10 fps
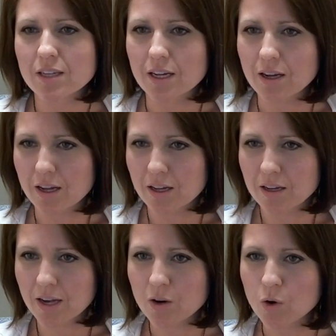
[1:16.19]
I
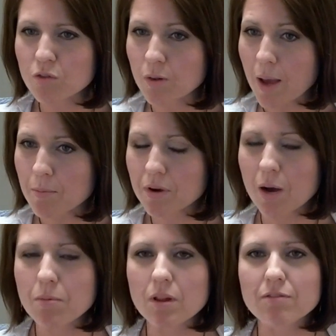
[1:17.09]
kind of overlap a
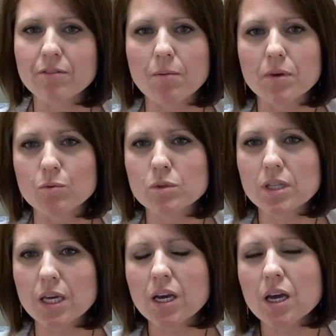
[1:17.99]
couple of them, and
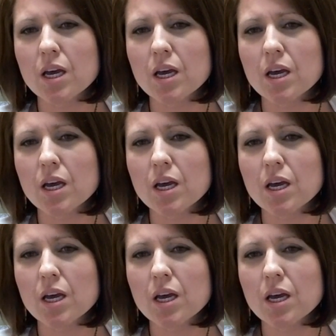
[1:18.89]
really